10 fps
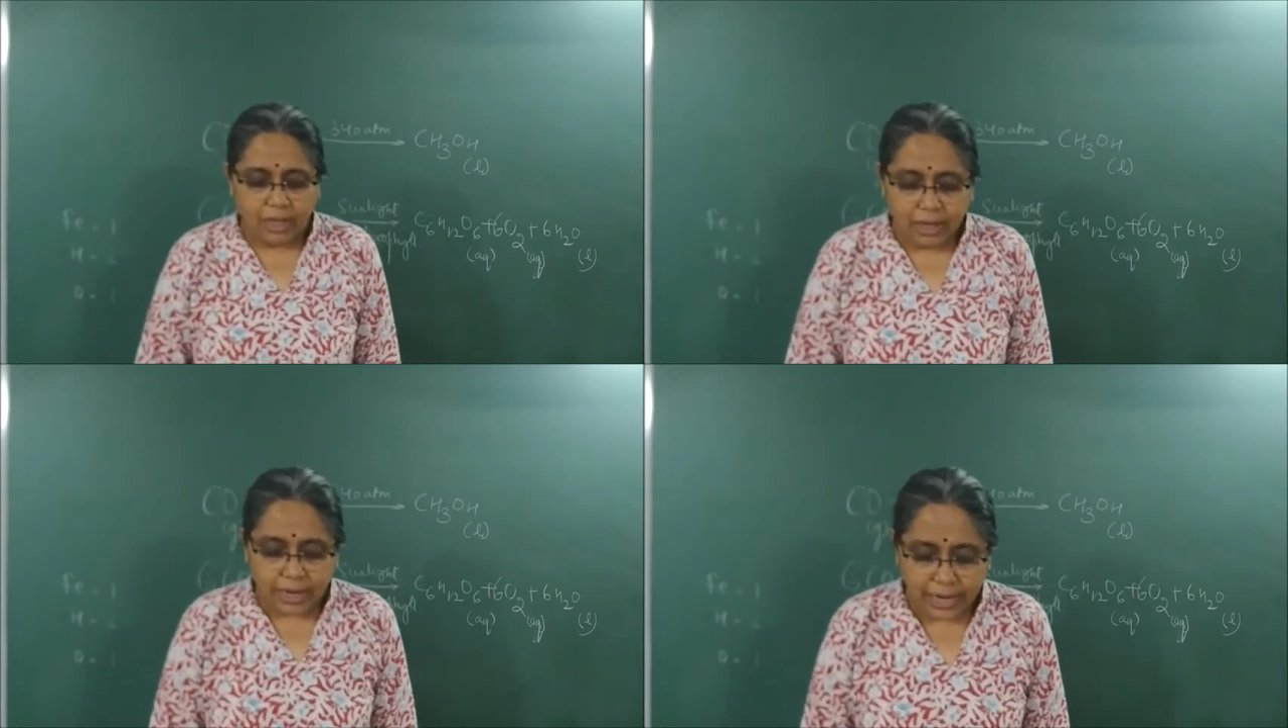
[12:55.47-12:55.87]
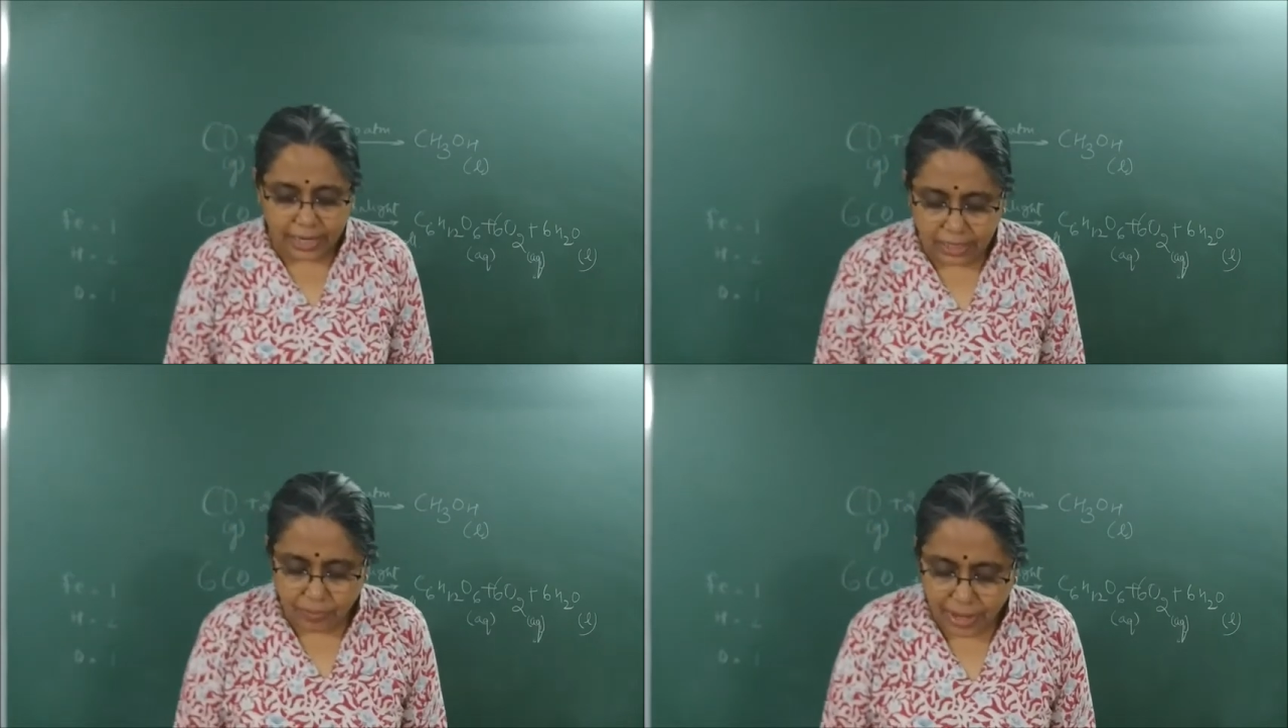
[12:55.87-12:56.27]

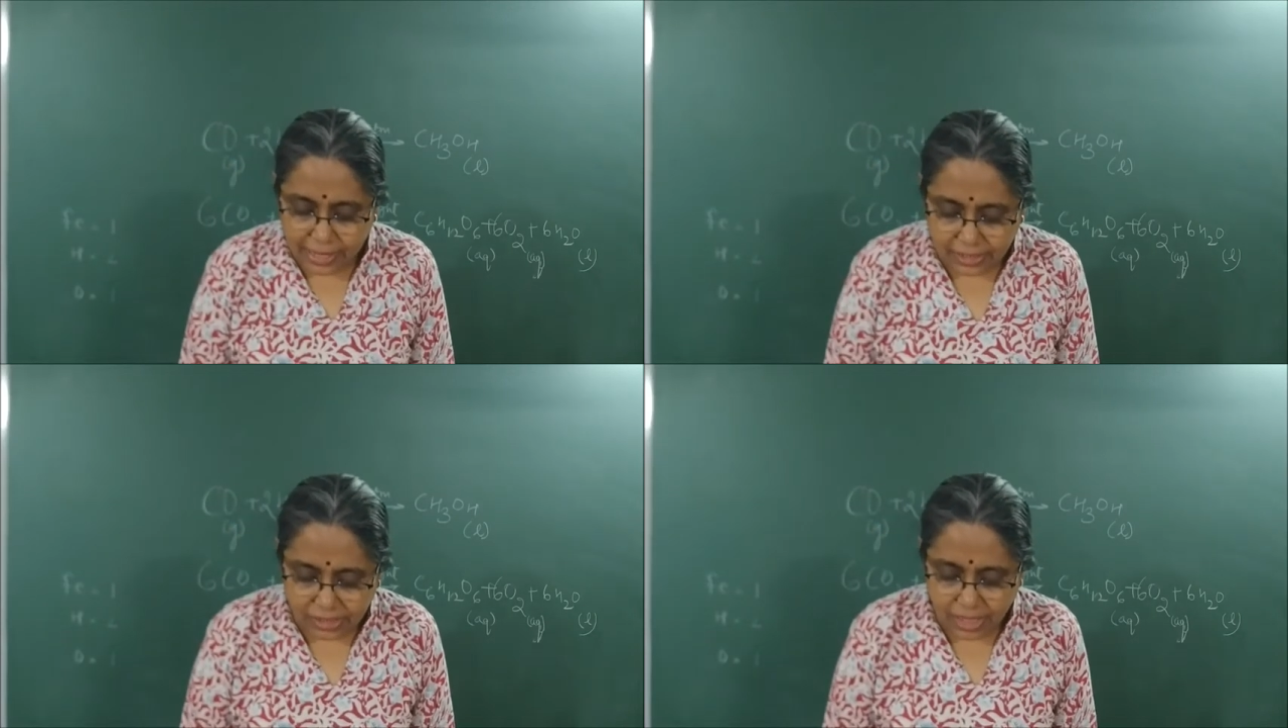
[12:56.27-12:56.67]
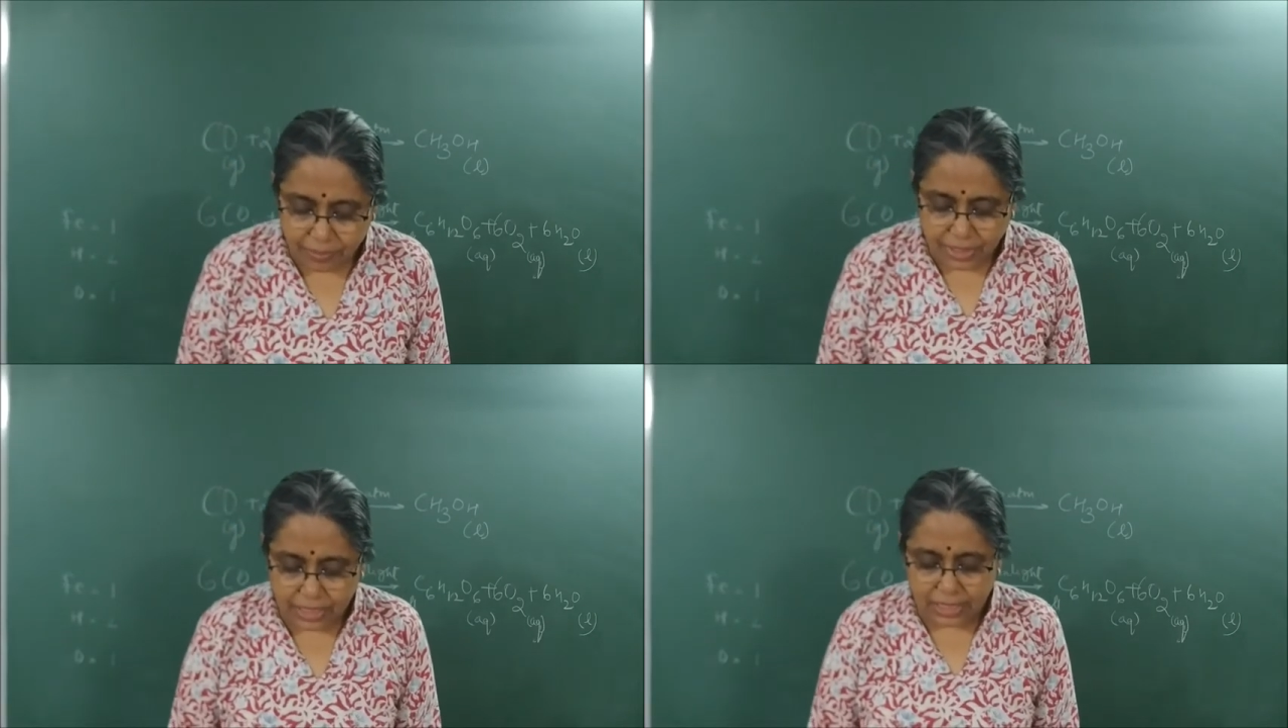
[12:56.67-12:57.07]
Write balanced
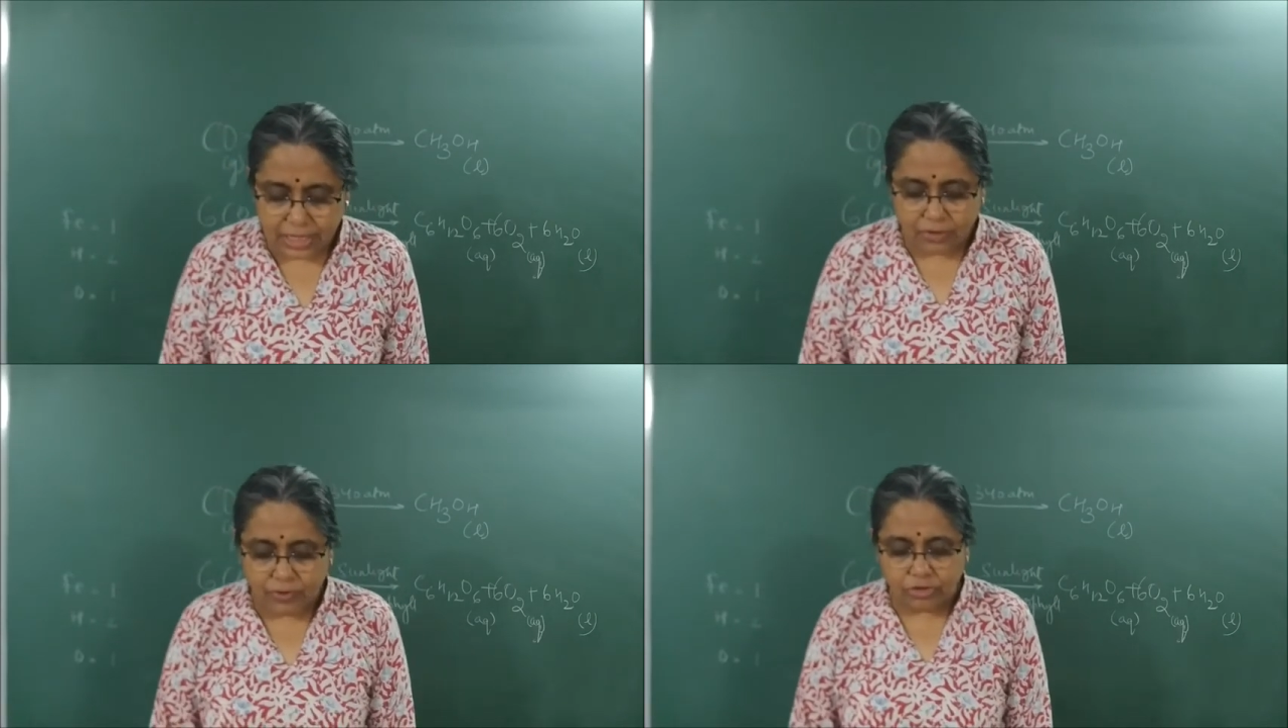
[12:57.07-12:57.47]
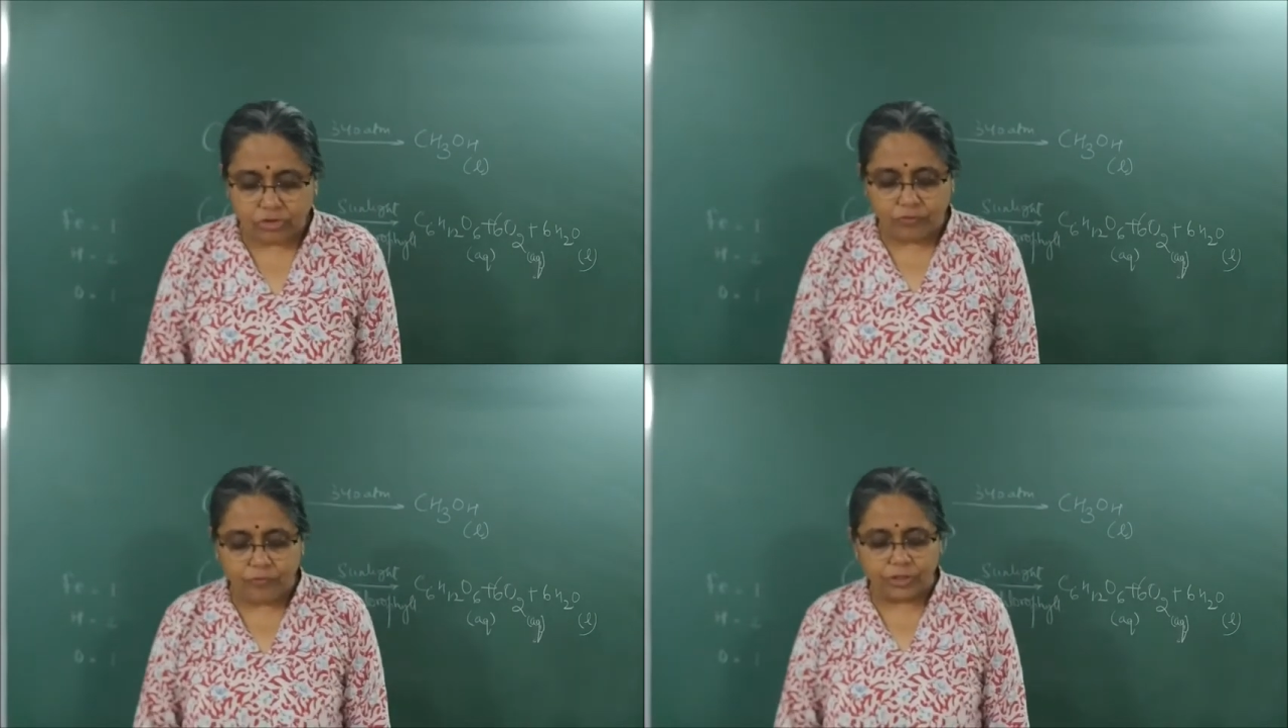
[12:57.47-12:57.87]
chemical
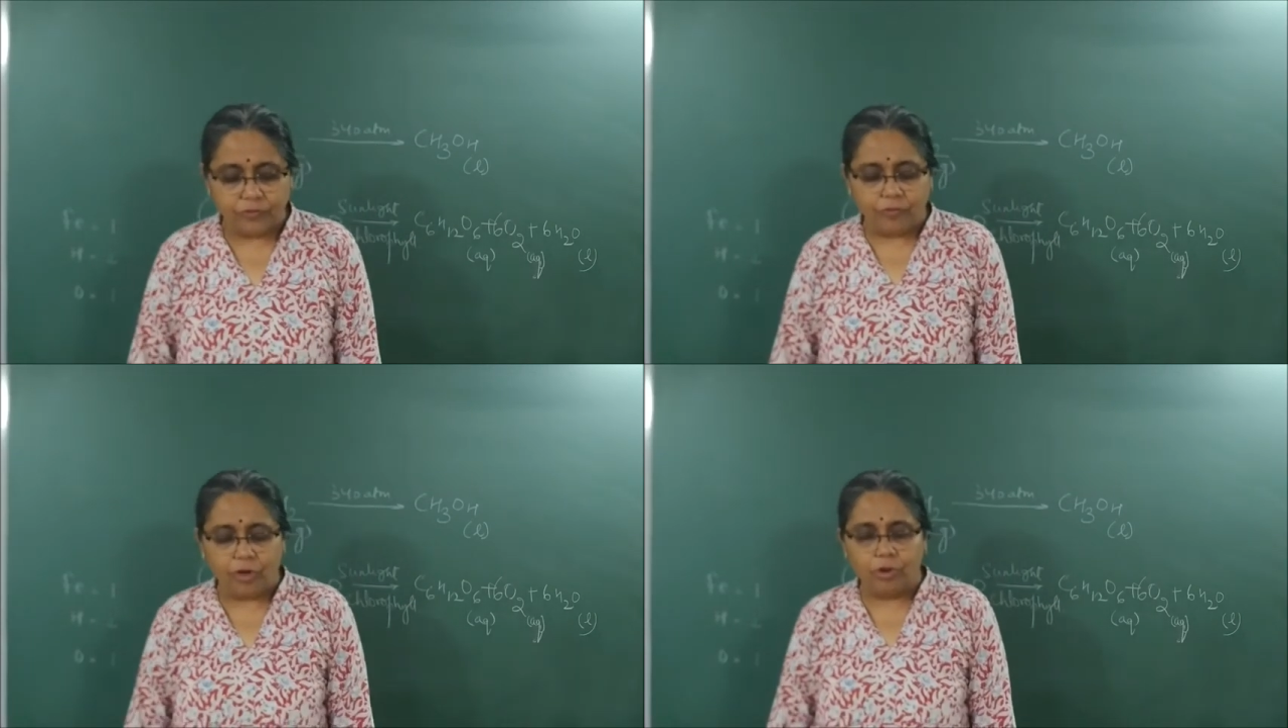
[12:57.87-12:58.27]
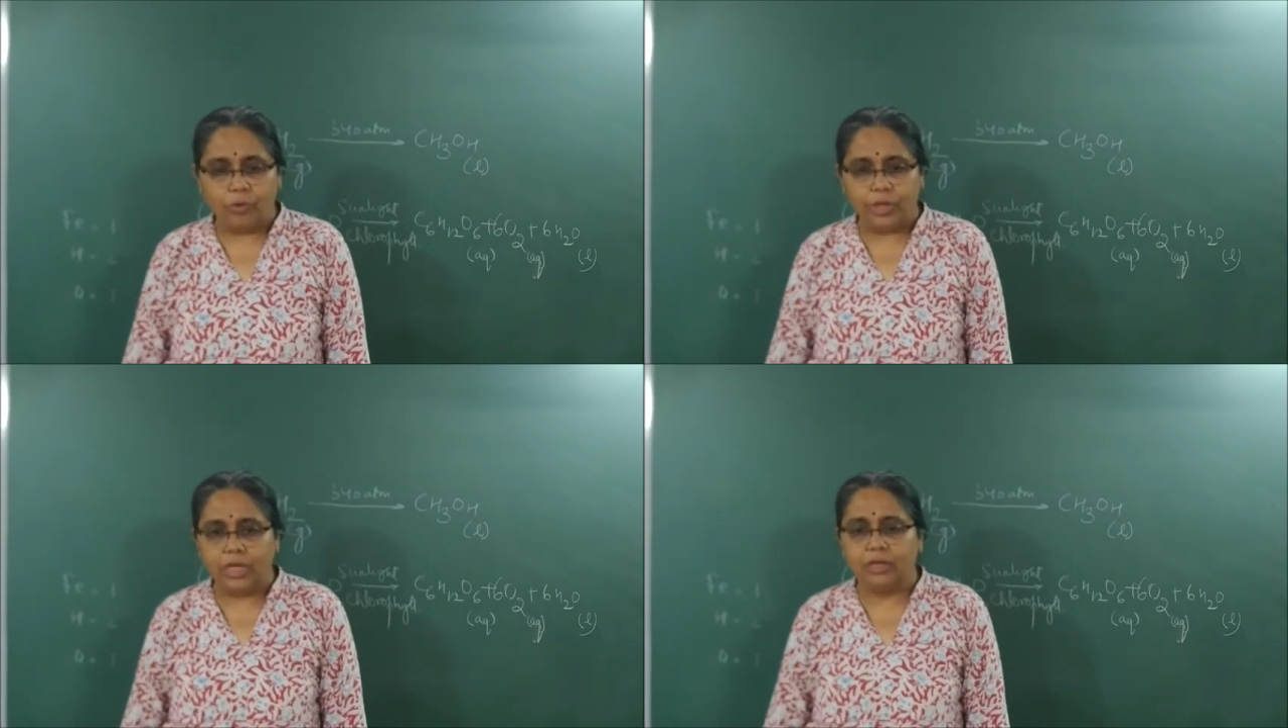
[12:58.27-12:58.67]
equation for the
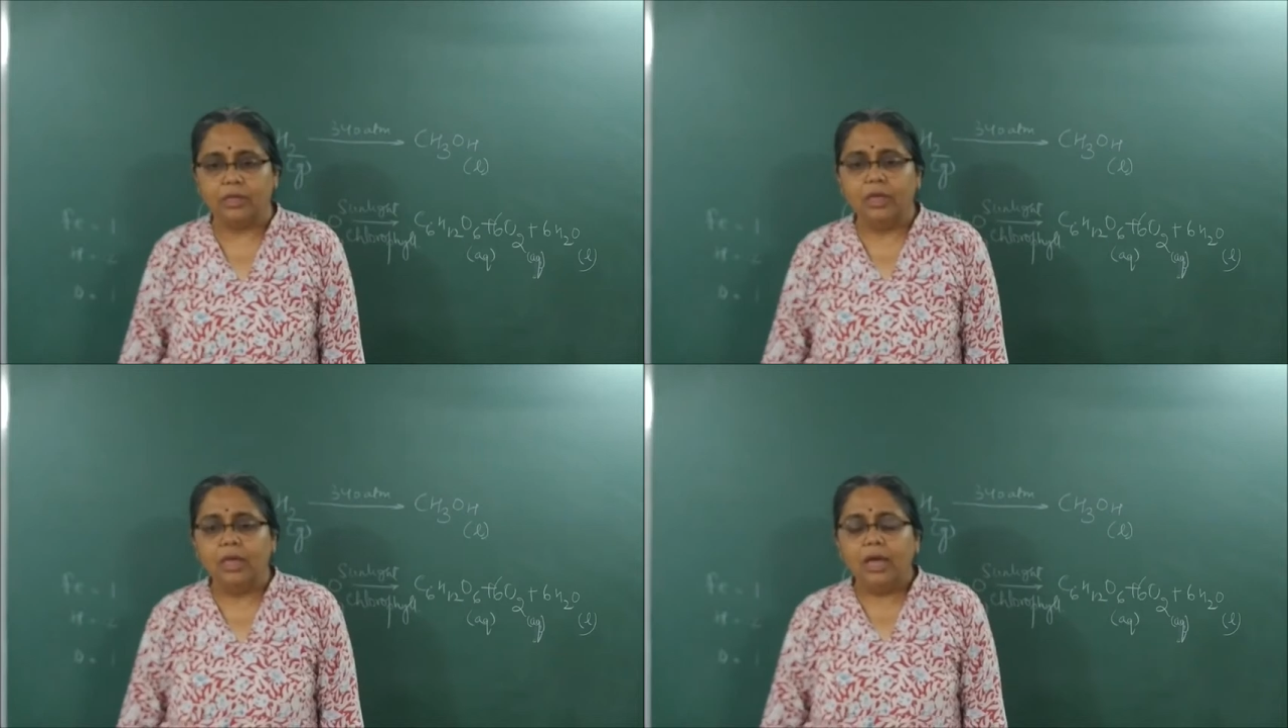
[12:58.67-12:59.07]
following.